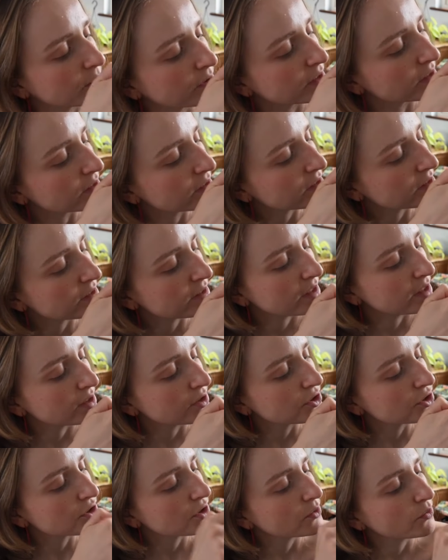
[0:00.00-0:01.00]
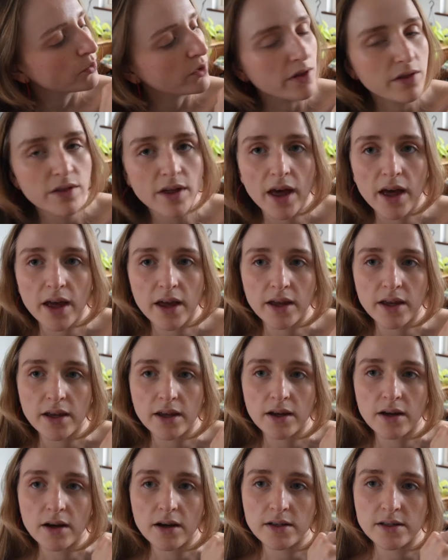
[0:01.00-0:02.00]
I'm going to stitch with
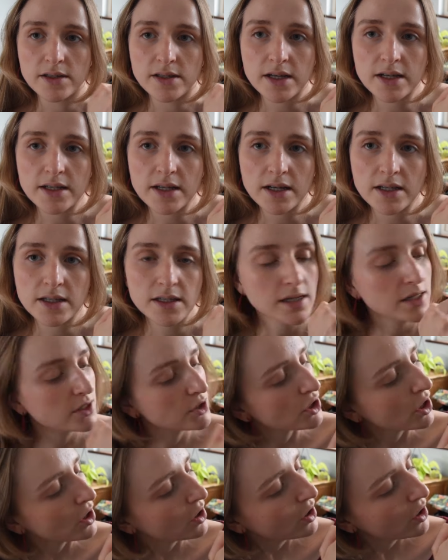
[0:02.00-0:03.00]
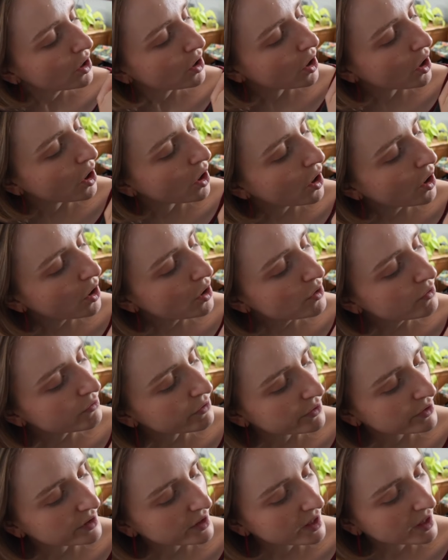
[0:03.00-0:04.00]
a zigzag stitch
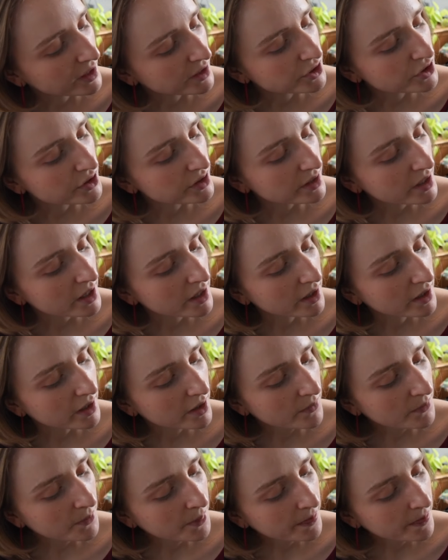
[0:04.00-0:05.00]
over the edges here